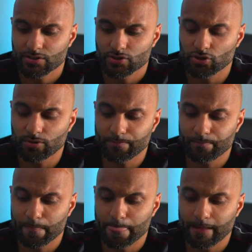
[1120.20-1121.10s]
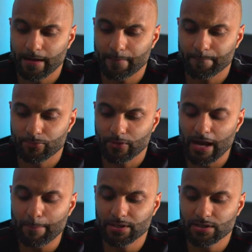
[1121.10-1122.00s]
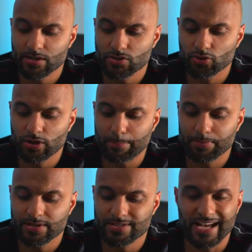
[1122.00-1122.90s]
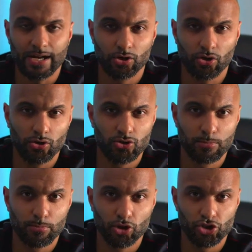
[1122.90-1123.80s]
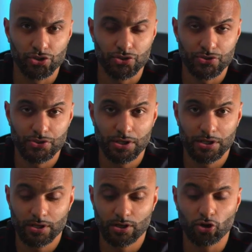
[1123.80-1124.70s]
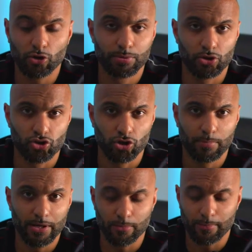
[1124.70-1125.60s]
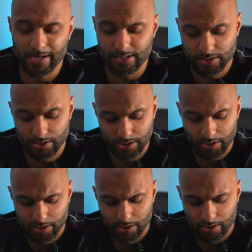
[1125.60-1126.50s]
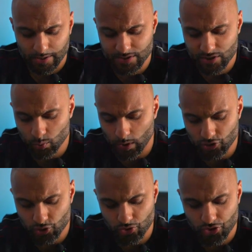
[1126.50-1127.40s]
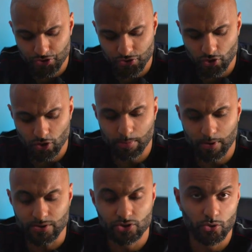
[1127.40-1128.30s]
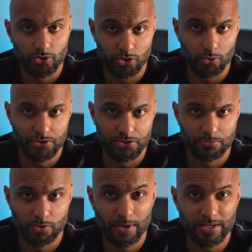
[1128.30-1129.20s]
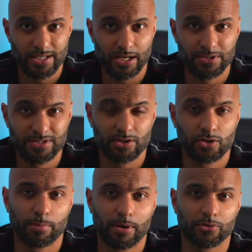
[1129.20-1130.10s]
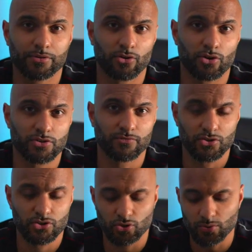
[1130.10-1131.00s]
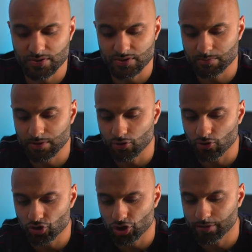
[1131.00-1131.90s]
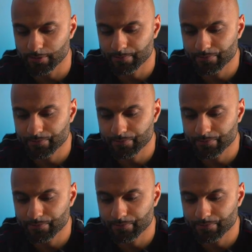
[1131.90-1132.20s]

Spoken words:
So happiness, unhappiness, anger, all your emotions can all be controlled by your mind. And this is what Andrew and Tristan talk about, is Stoicism. So basically, let me tell you about the philosophy of Stoicism in a nutshell.